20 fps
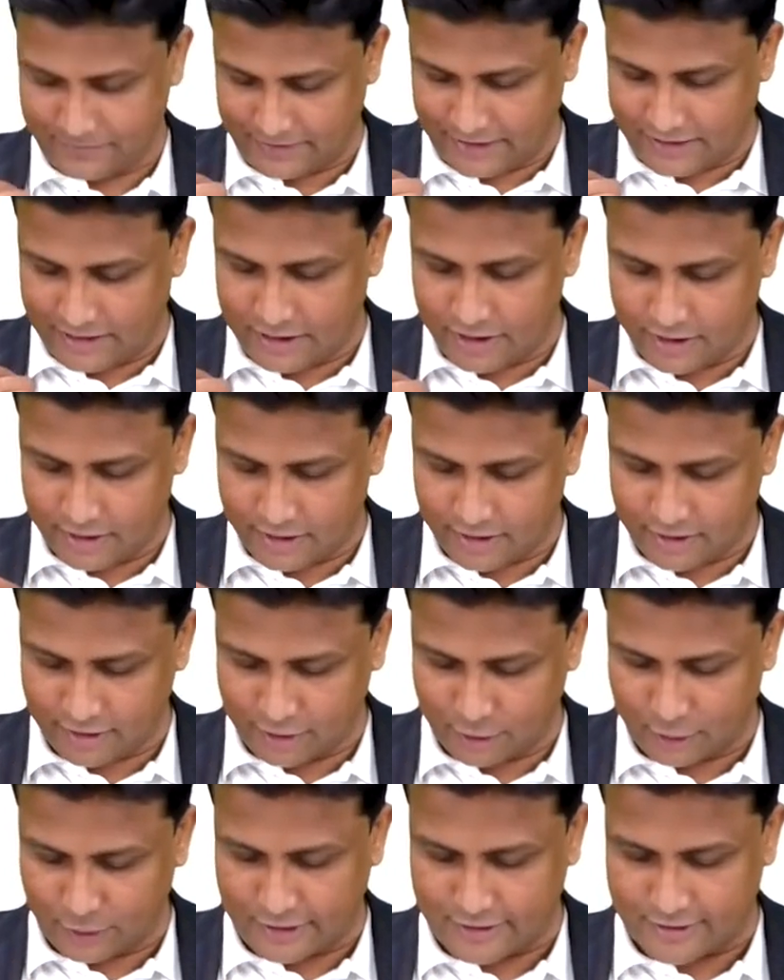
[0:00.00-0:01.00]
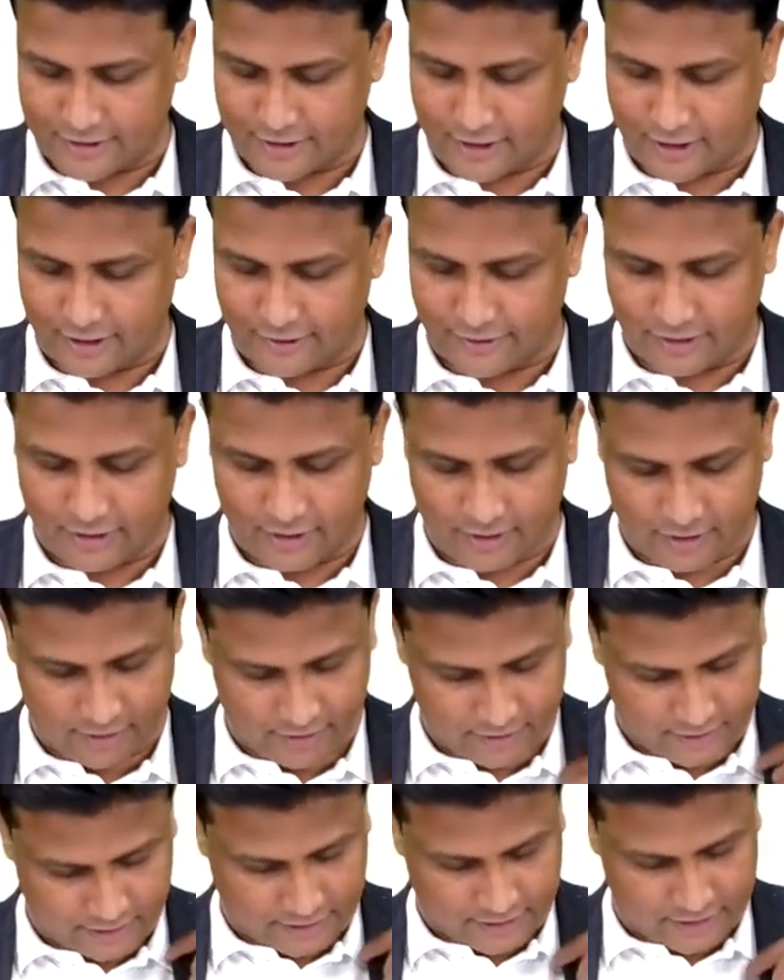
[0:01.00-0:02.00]
internal thoracic artery here,
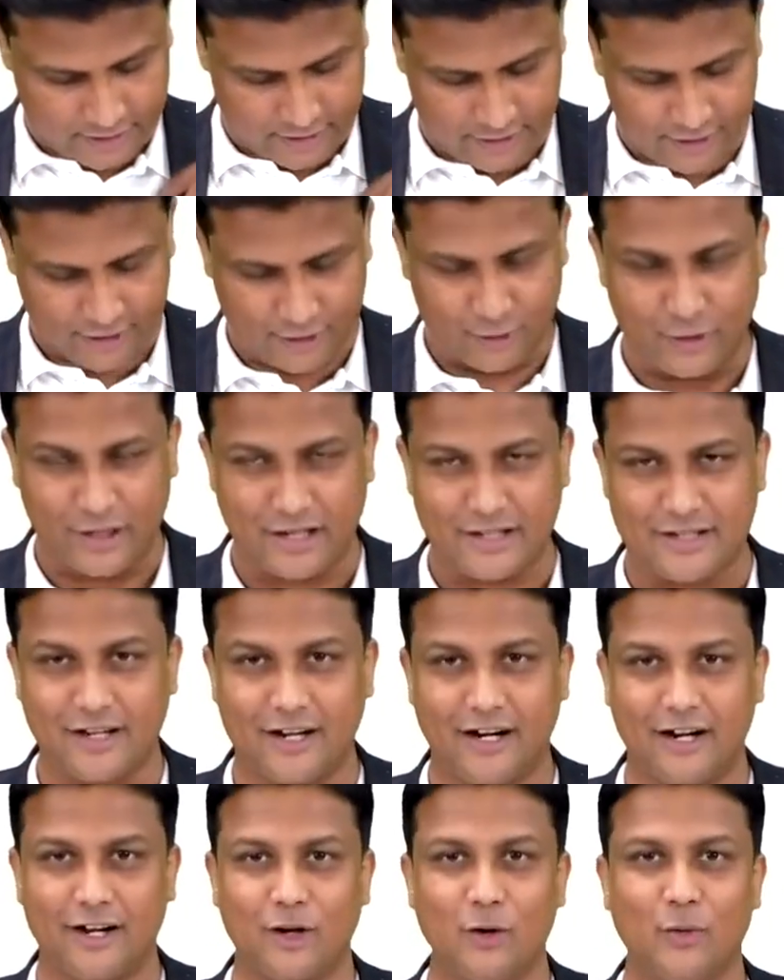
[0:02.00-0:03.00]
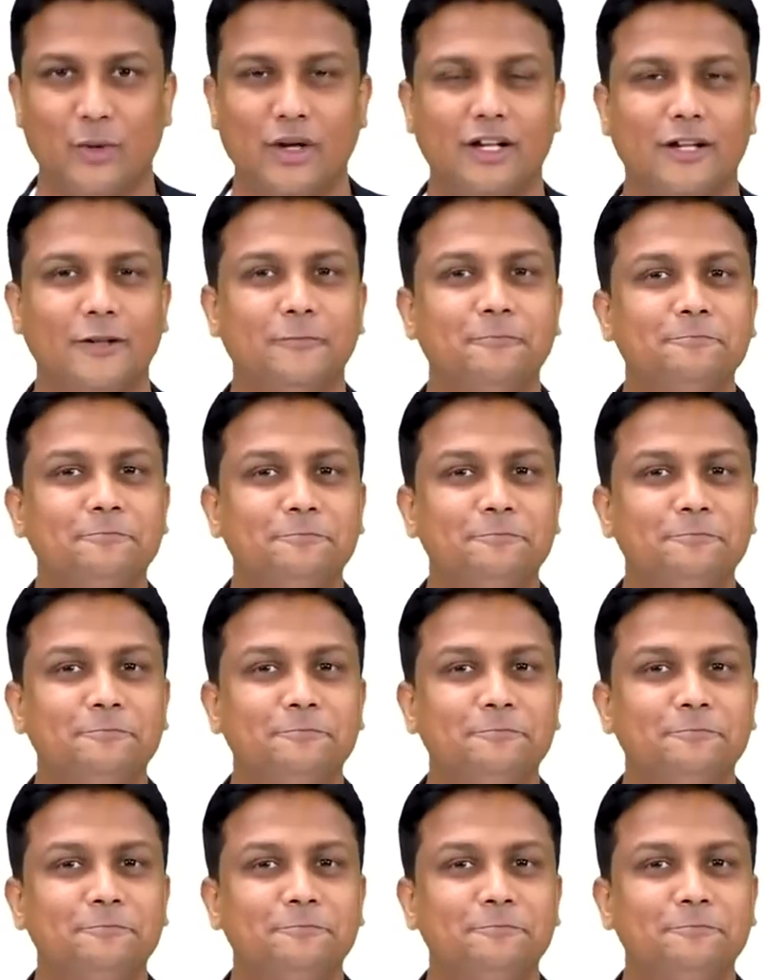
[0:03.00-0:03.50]
internal thoracic artery over here.